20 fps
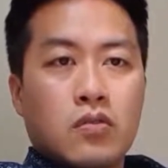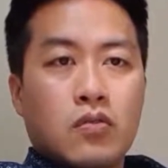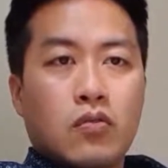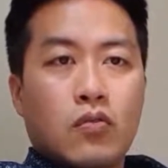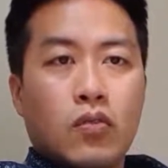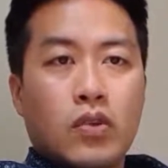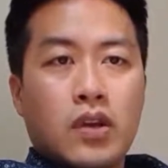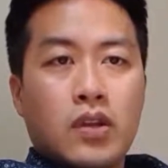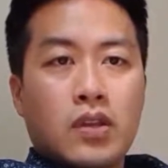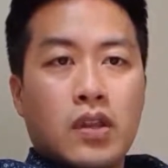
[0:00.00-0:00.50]

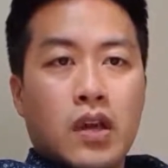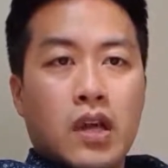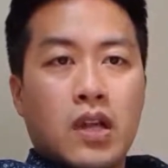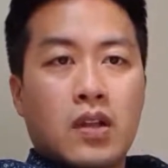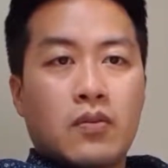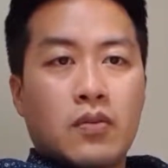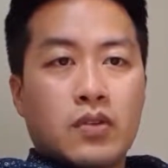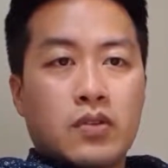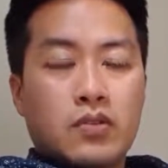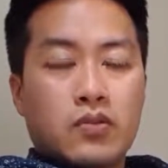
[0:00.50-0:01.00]
with
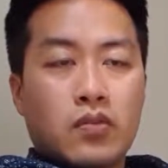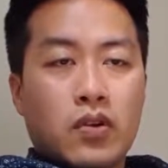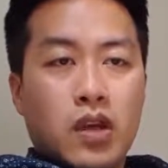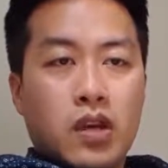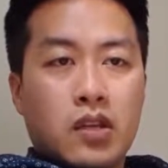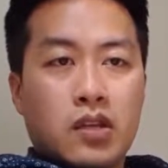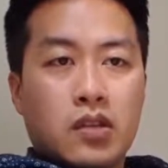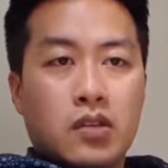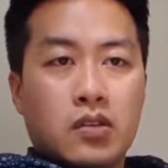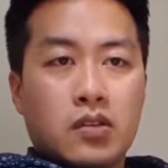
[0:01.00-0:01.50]
elbow
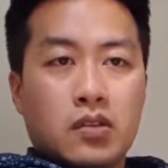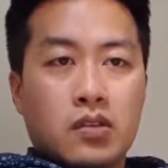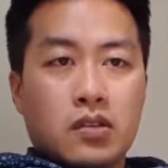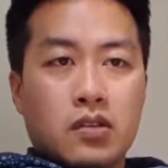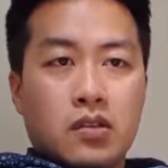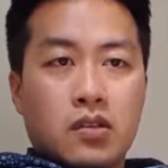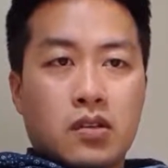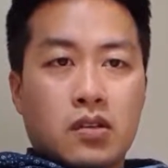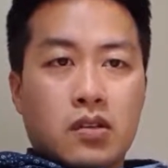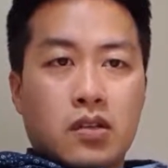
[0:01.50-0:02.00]
straight
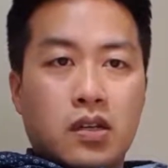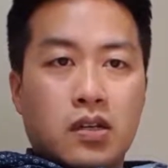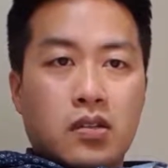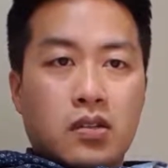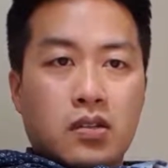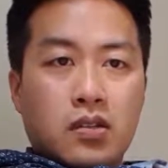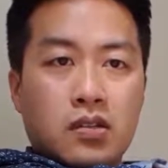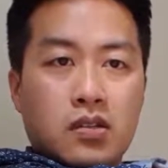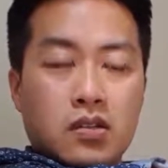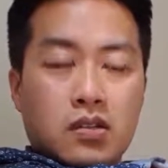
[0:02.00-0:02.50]
like
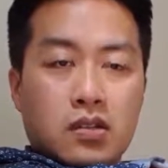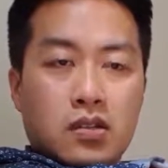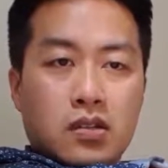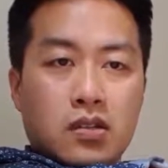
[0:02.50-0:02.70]
this.